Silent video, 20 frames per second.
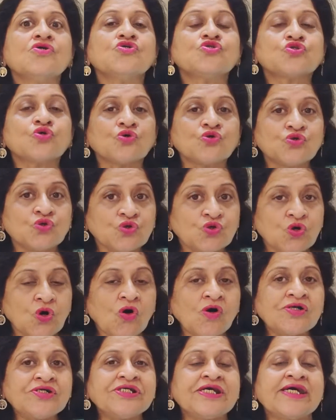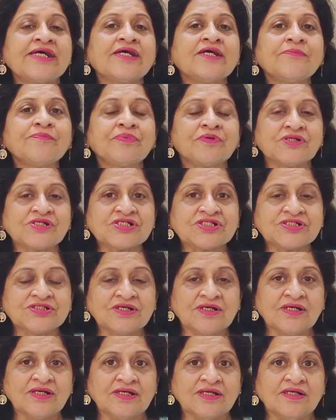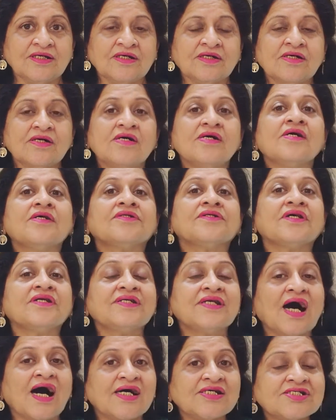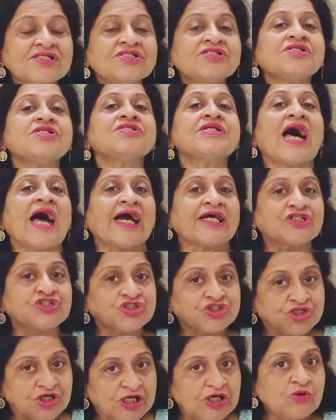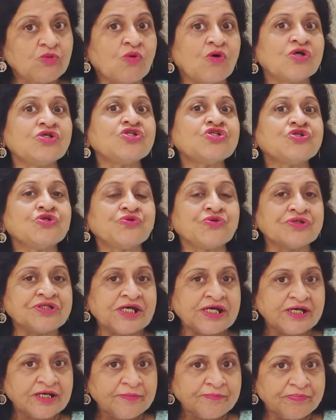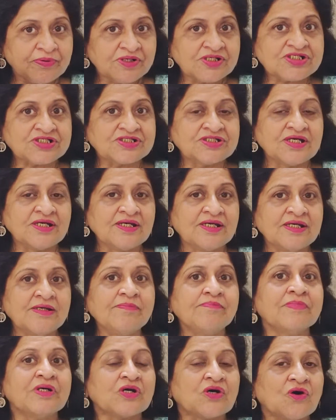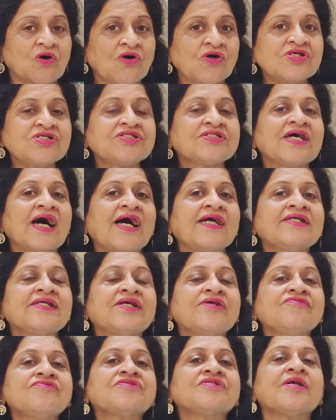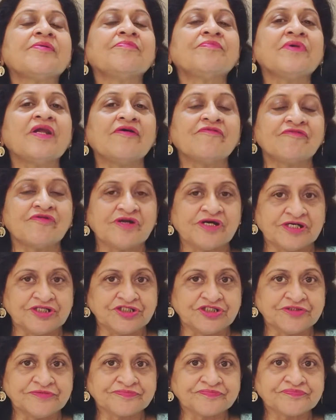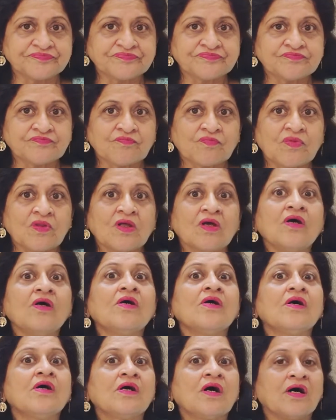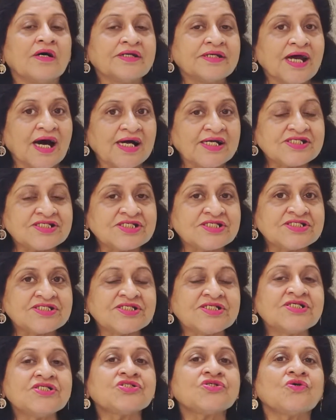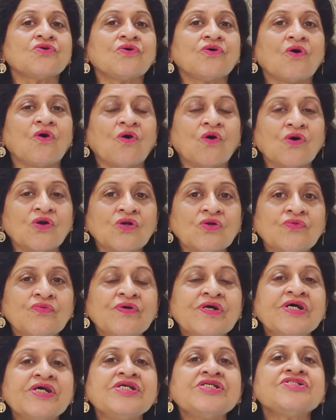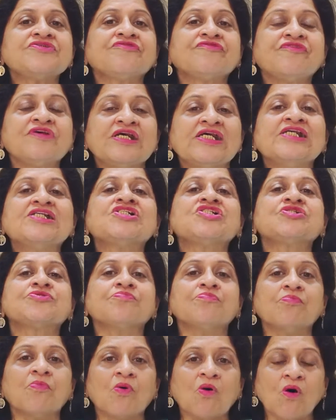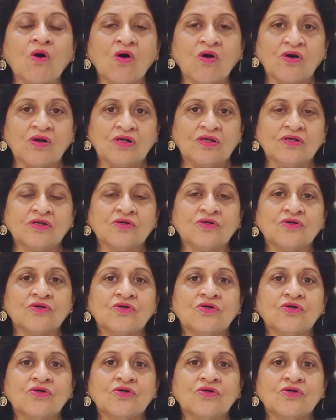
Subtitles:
So do not take it personally. The narcissist actually wants you to take it personally because that gives them leverage. A narcissist always feels small.